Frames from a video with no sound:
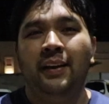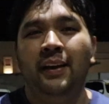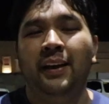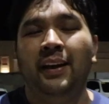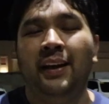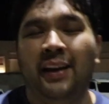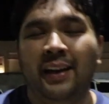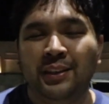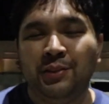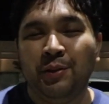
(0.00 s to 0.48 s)
Hey
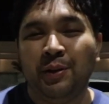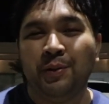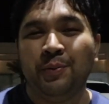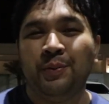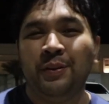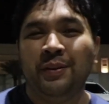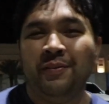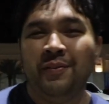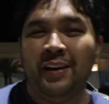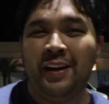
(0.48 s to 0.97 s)
guys, welcome
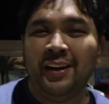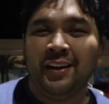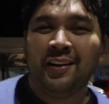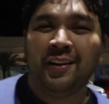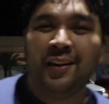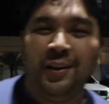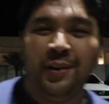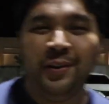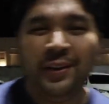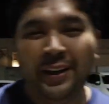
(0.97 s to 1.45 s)
to the vlog.
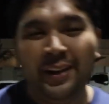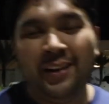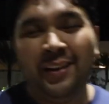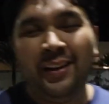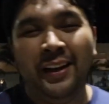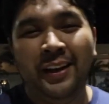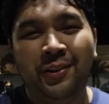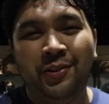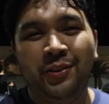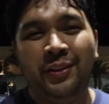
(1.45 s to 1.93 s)
Carlo here,
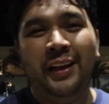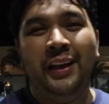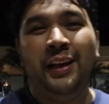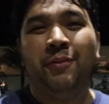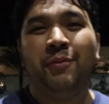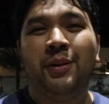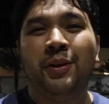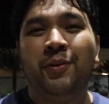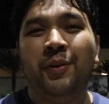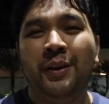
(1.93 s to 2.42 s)
and today
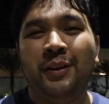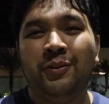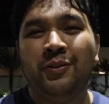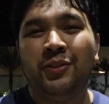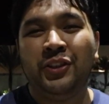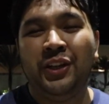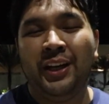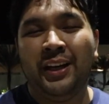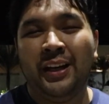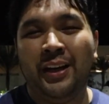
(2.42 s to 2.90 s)
we're going to
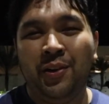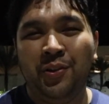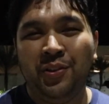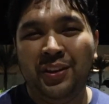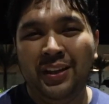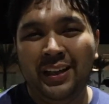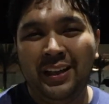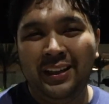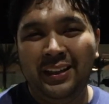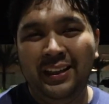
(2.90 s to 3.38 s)
check out
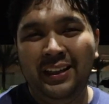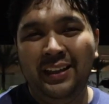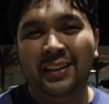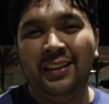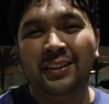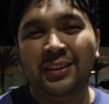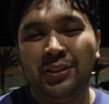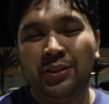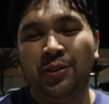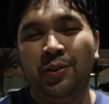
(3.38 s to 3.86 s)
the
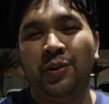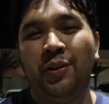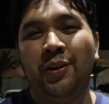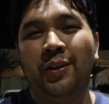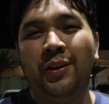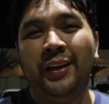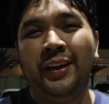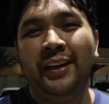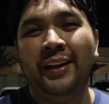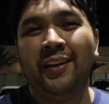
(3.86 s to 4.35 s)
Adidas
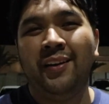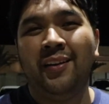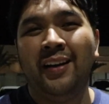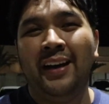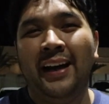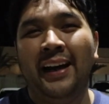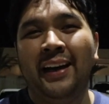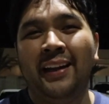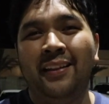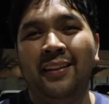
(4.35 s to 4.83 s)
store here
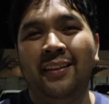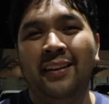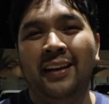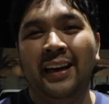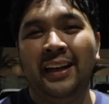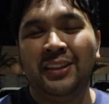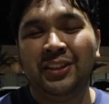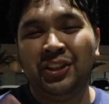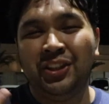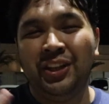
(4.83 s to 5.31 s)
at the
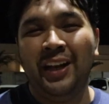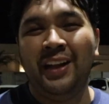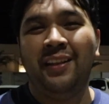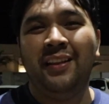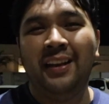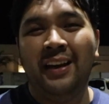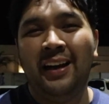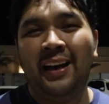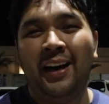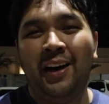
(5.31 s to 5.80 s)

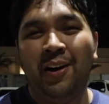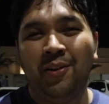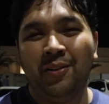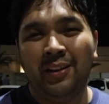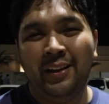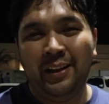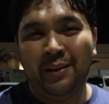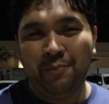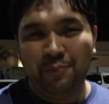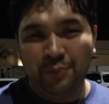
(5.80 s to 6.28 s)
Acienda
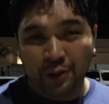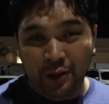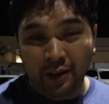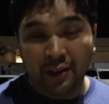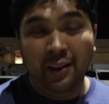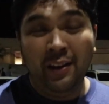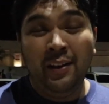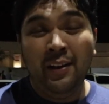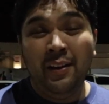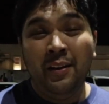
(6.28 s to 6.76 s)
Outlet Mall.
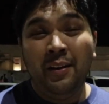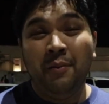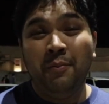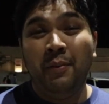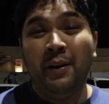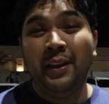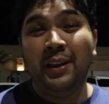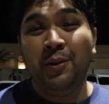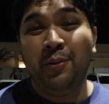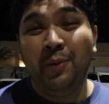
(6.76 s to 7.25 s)

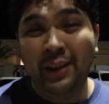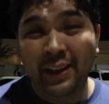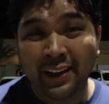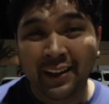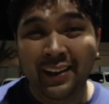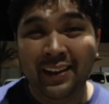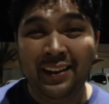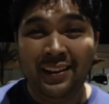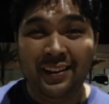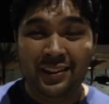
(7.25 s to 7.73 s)
By the
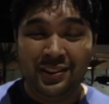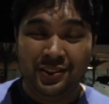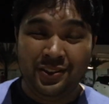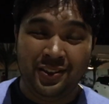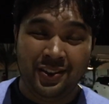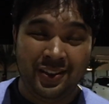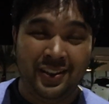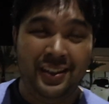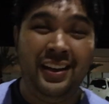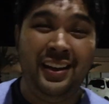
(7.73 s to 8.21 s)
way, it is
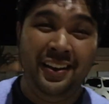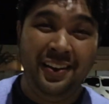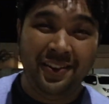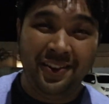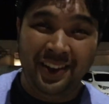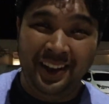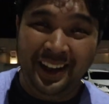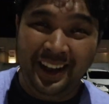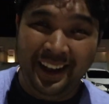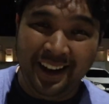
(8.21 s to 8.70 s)

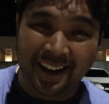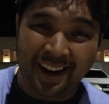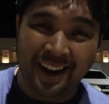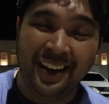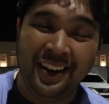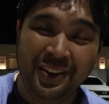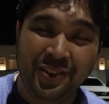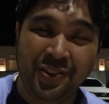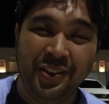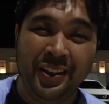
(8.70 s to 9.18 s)
really
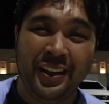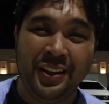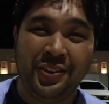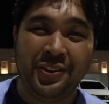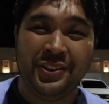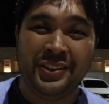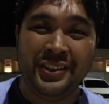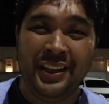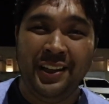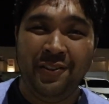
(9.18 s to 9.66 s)
hard to get
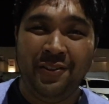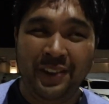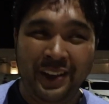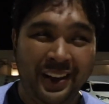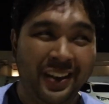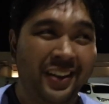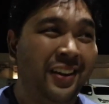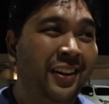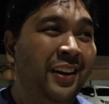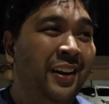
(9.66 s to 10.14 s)
yourself
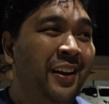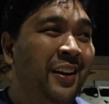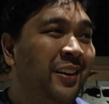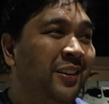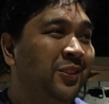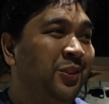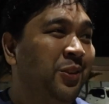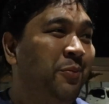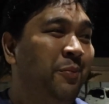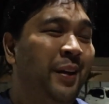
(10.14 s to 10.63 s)
here,
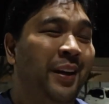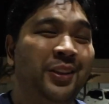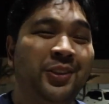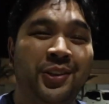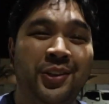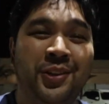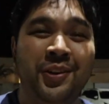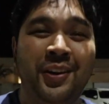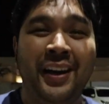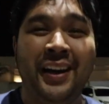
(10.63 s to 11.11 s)
so make
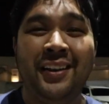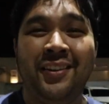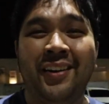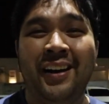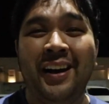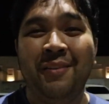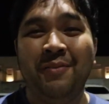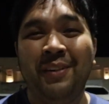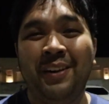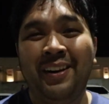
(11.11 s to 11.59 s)
sure you either
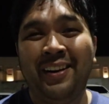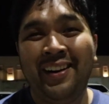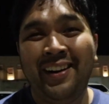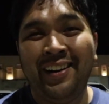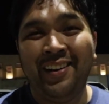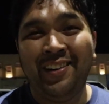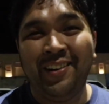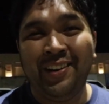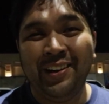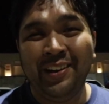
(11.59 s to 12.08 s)
have a
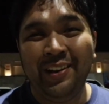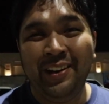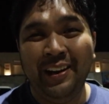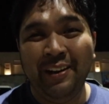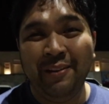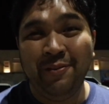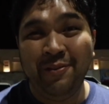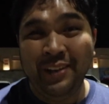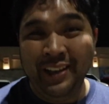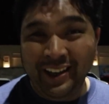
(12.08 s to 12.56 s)
car or you
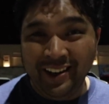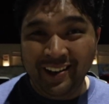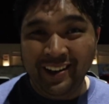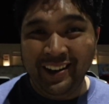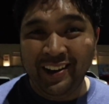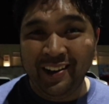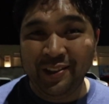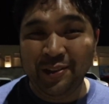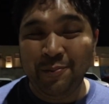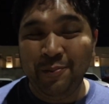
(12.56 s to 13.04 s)
live near
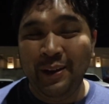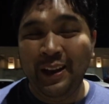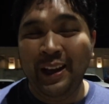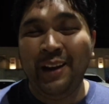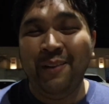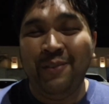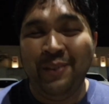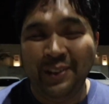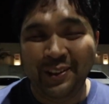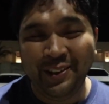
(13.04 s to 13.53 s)
here to be
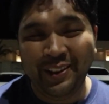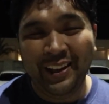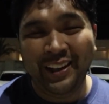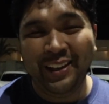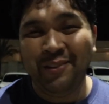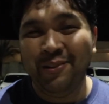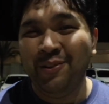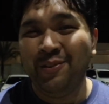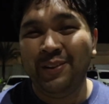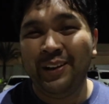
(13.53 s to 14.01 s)
able to
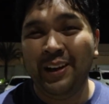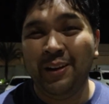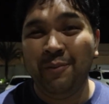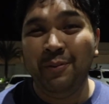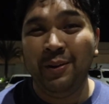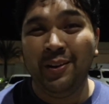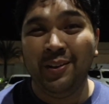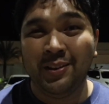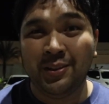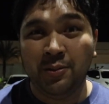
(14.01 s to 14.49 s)
get over here
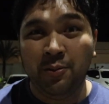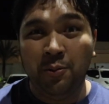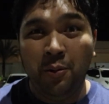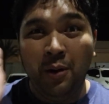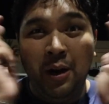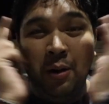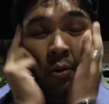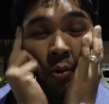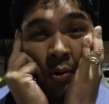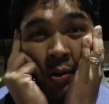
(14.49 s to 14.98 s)
because
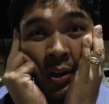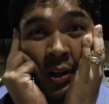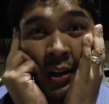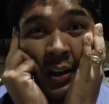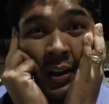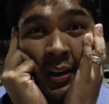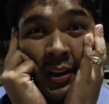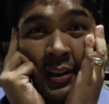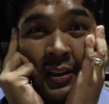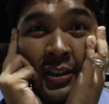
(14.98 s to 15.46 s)
wow,
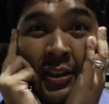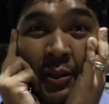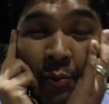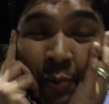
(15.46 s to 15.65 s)
si